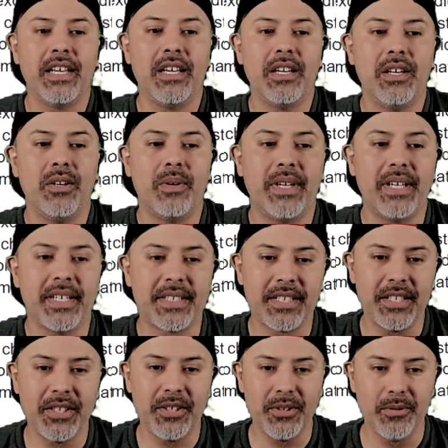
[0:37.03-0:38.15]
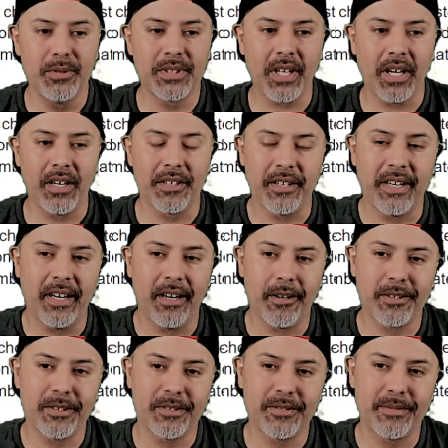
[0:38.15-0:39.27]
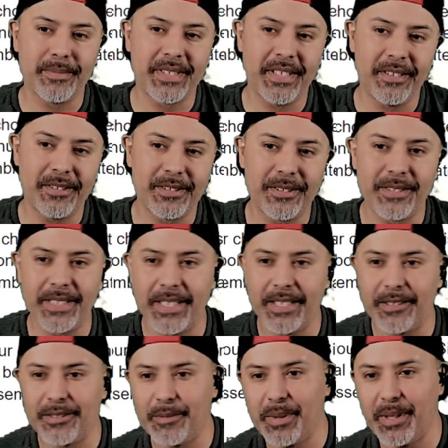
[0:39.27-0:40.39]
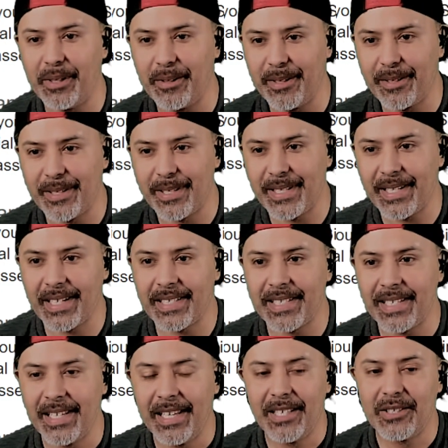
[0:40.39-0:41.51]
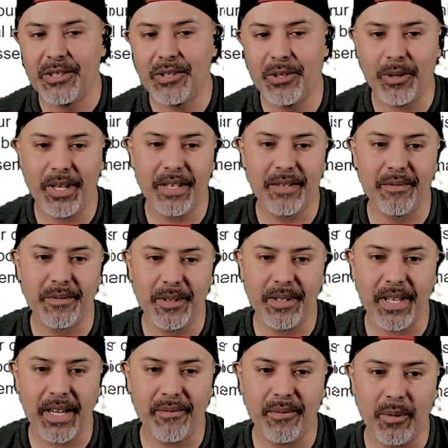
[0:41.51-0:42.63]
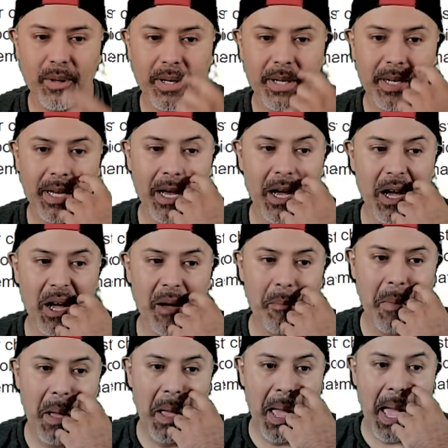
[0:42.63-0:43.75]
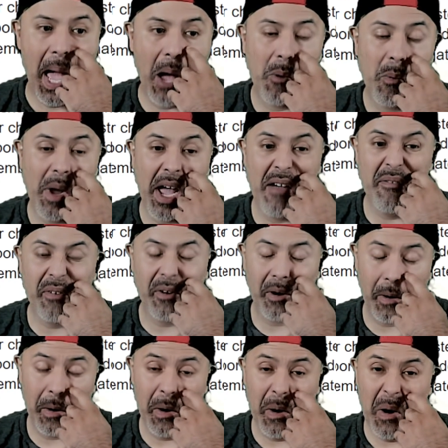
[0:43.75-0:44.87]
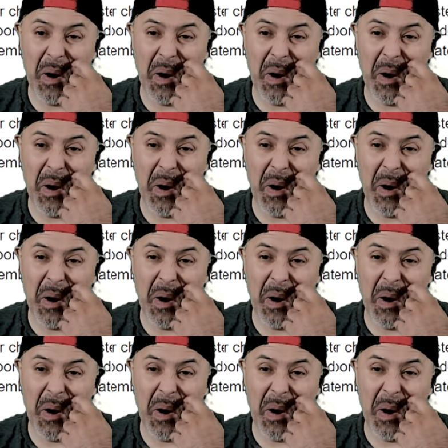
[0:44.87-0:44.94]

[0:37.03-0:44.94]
you get to use other characters from Sinister 6 or Superior 6 to go ahead and fill that void. However,